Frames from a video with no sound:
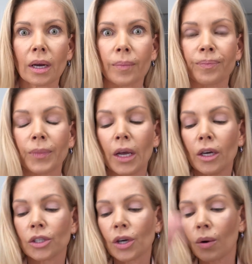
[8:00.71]
on them.
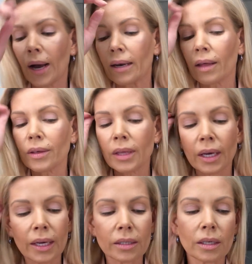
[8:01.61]
So another
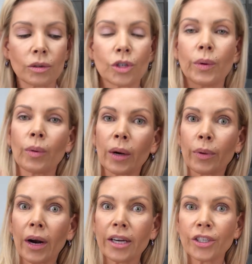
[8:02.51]
thing is, do we want to
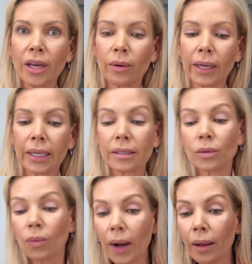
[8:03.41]
put eyeshadow on
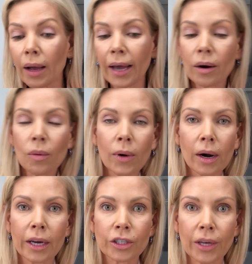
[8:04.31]
this? Well, I don't wear
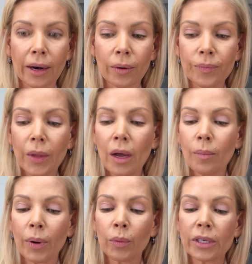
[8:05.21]
eyeshadow,
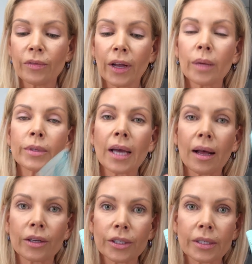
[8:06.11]
but we developed
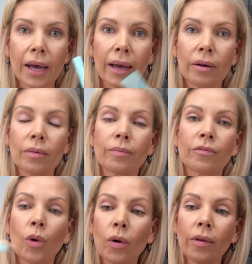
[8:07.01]
COLORSET
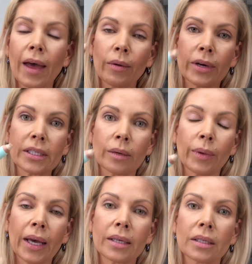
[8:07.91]
for that reason,
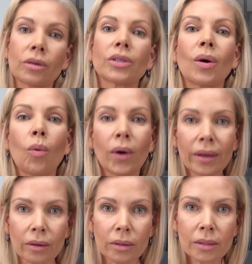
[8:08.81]
because those
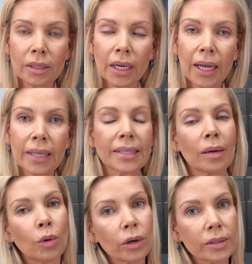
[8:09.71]
oils,
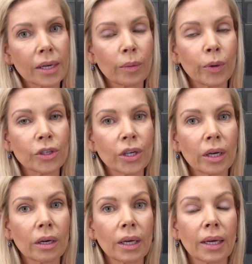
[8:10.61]
same oils that are
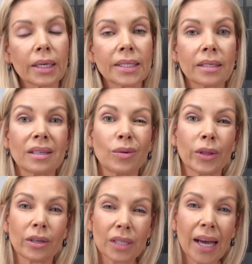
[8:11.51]
pushing and assisting
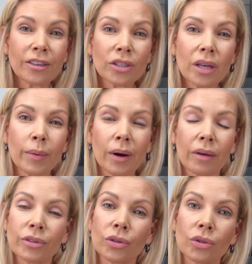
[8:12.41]
with those lashes coming
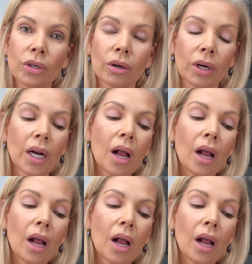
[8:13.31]
off too soon,